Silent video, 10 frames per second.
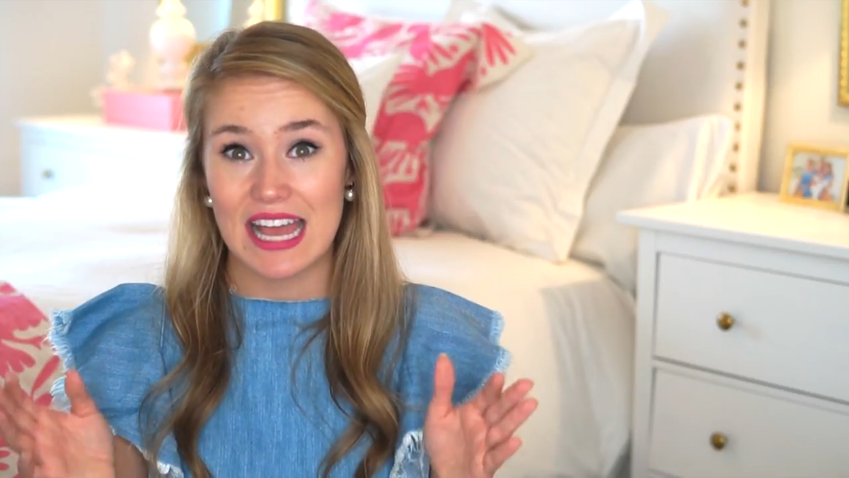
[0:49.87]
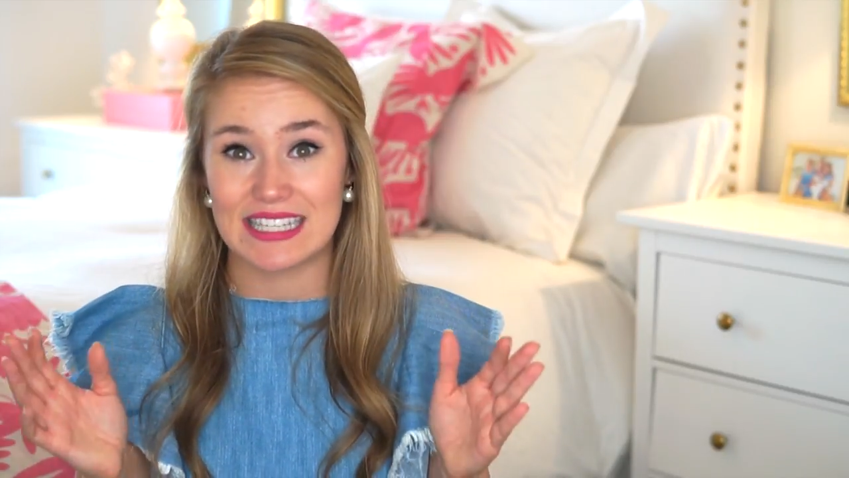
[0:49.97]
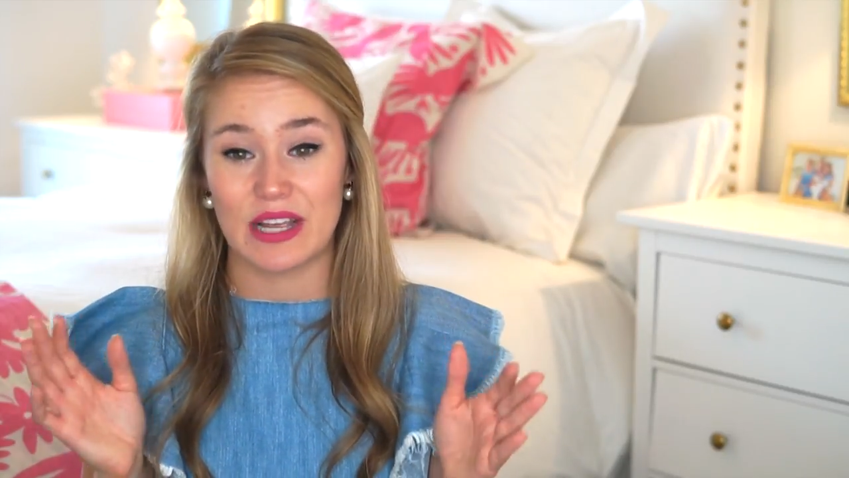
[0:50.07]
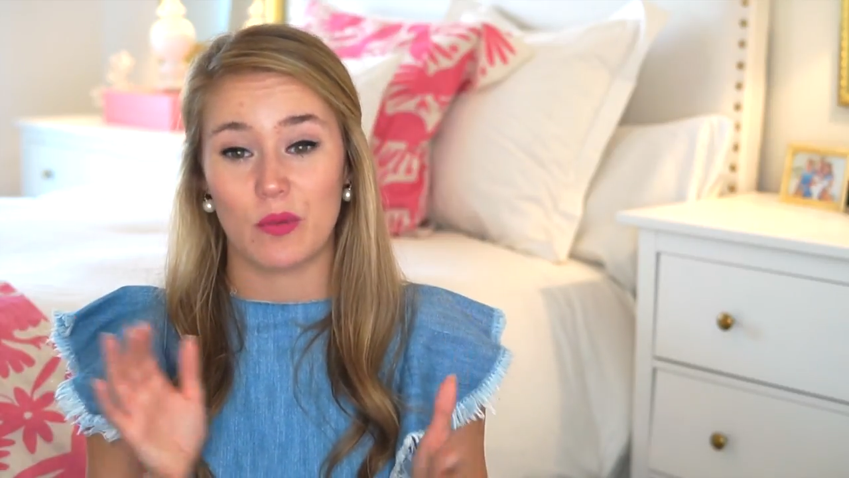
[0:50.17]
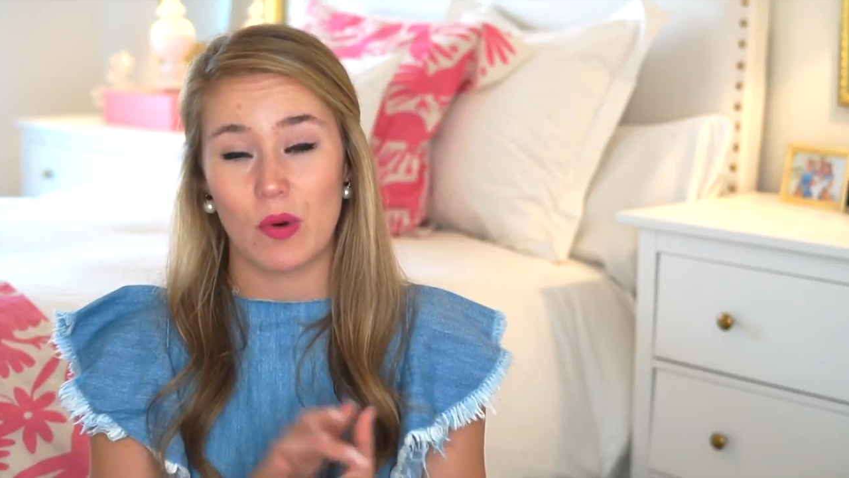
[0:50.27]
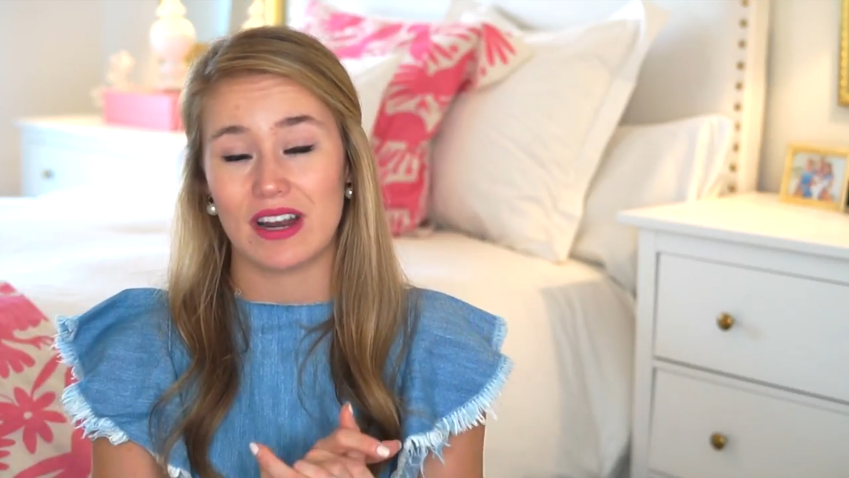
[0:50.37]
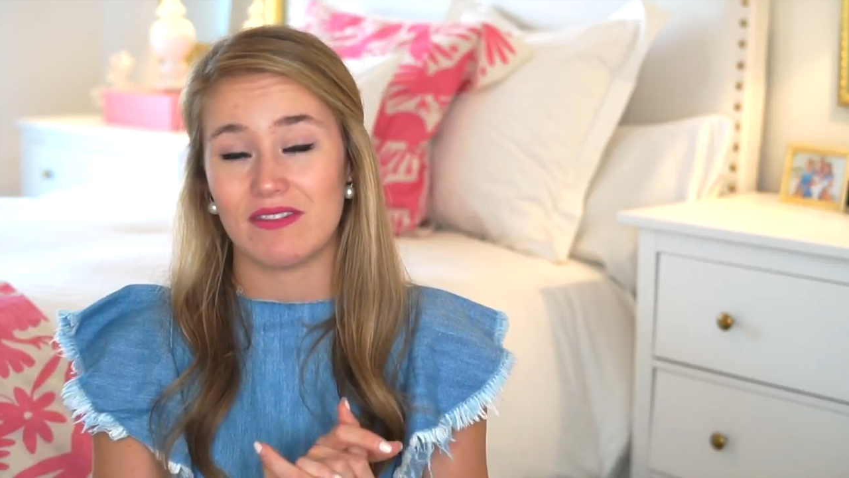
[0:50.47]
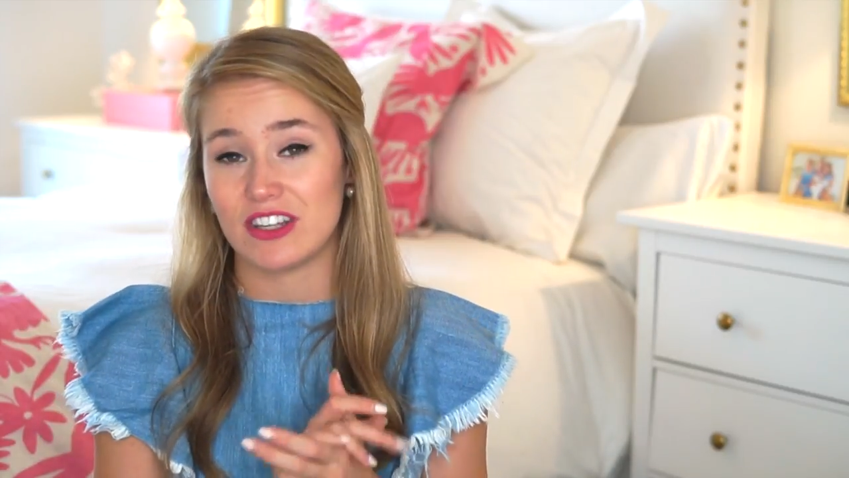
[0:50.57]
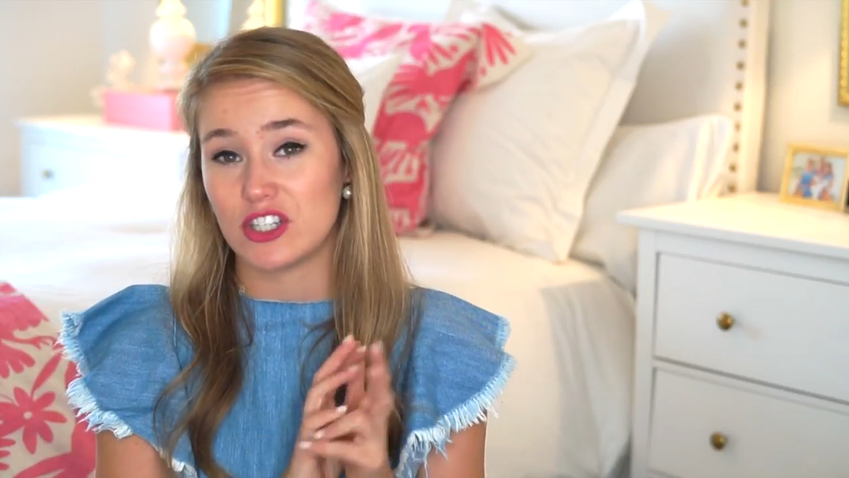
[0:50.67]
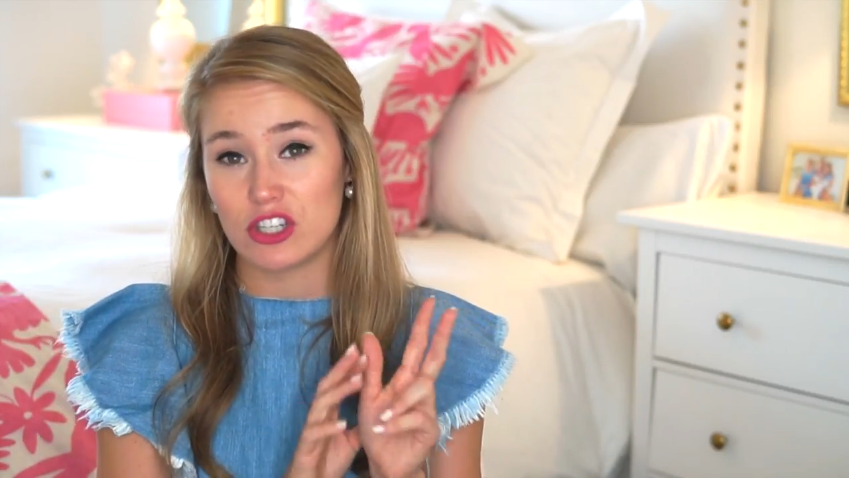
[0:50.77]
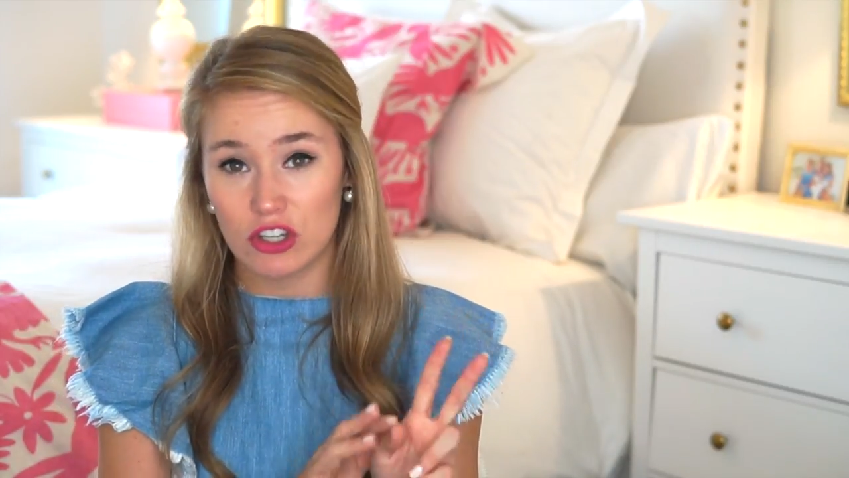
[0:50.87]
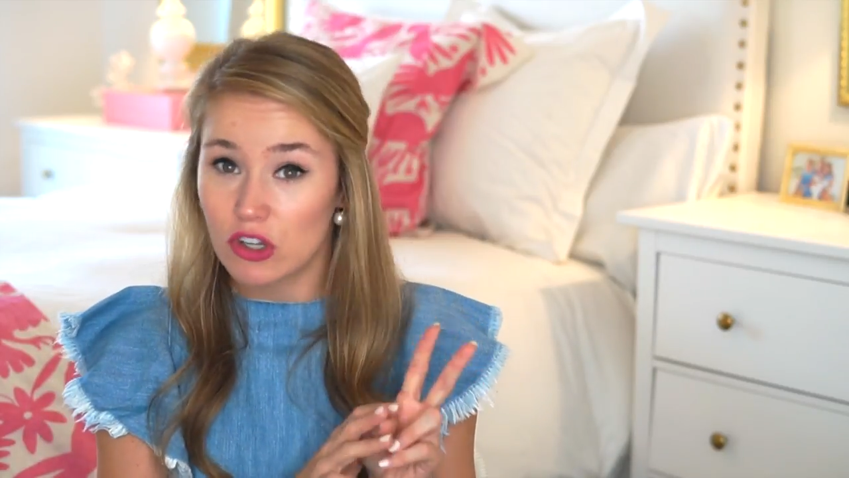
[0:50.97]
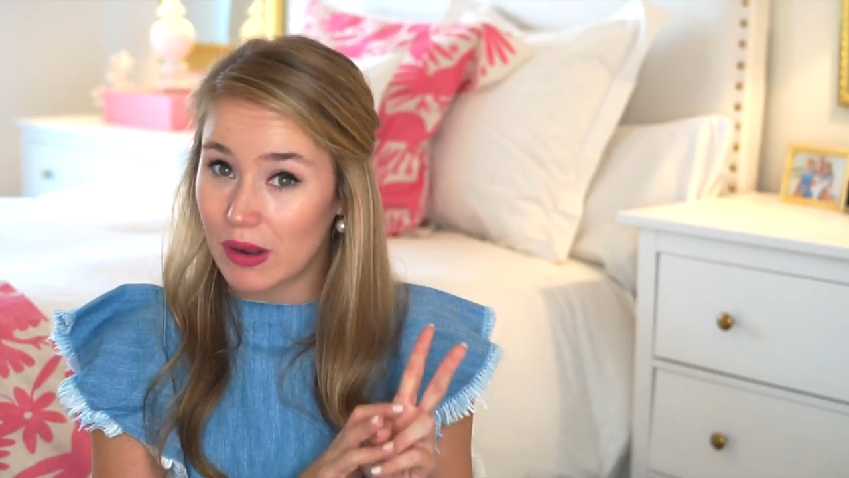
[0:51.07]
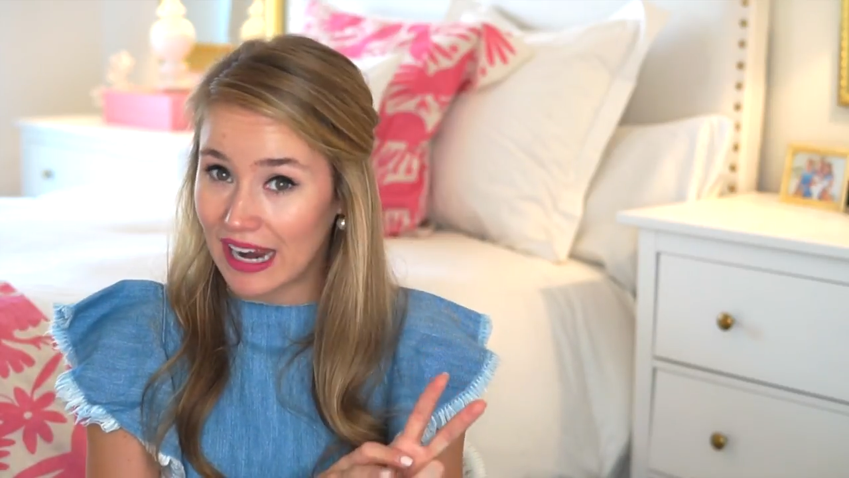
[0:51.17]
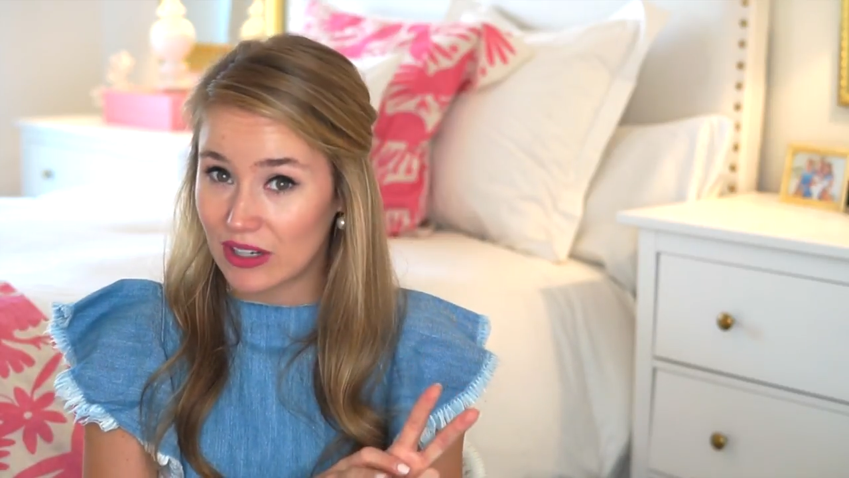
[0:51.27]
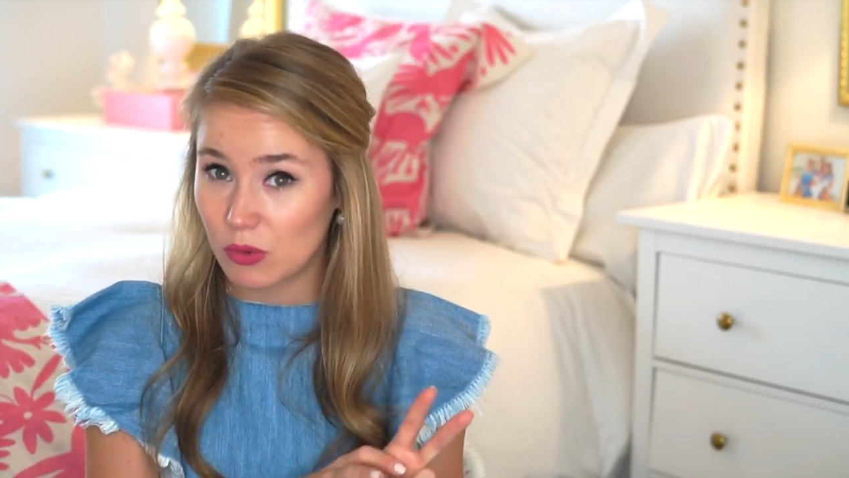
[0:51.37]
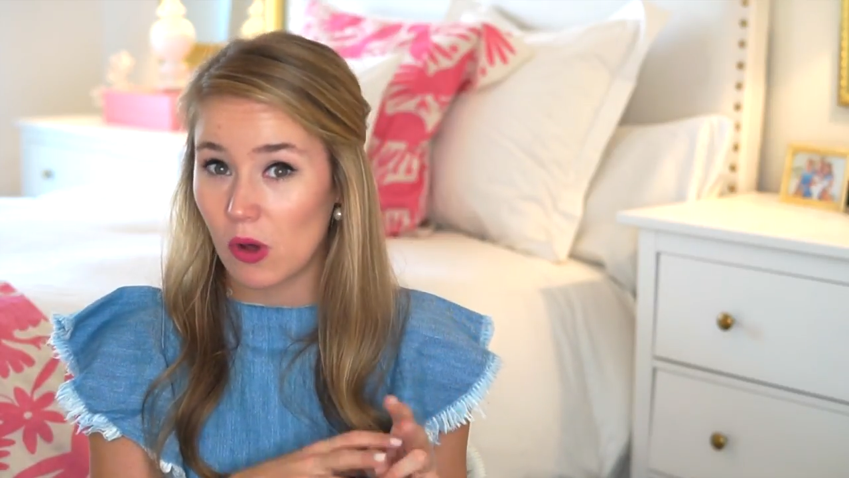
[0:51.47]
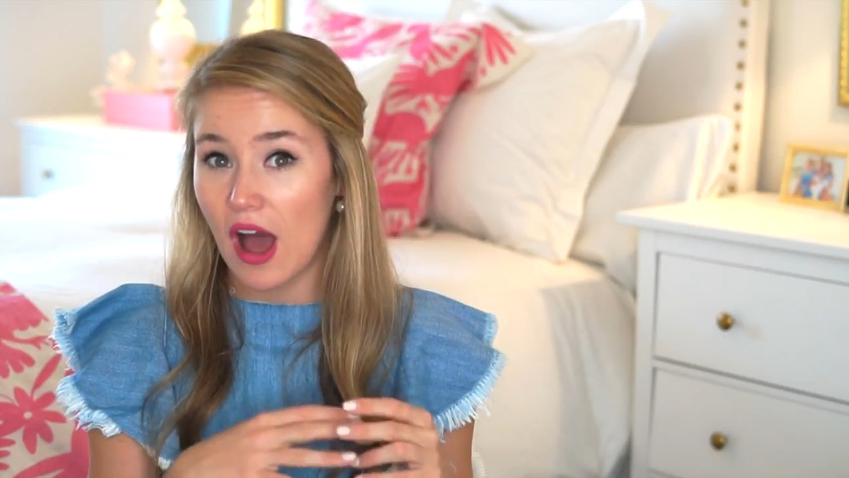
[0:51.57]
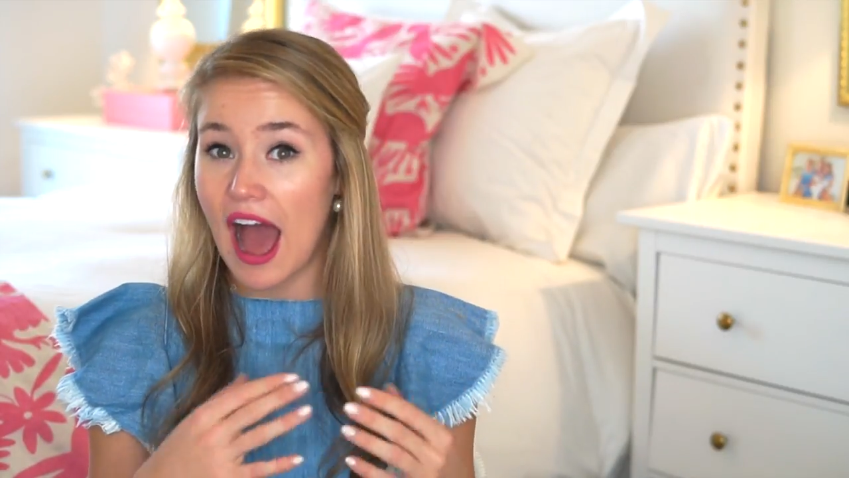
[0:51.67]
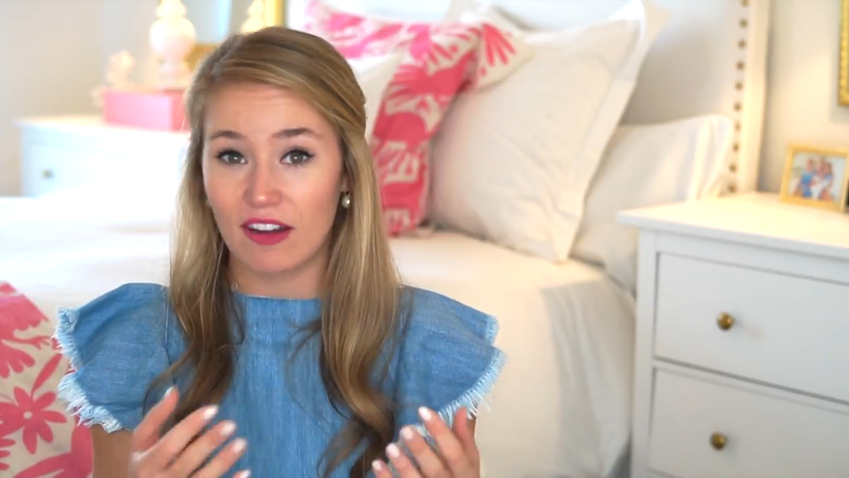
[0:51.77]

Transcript: is at one of the two annual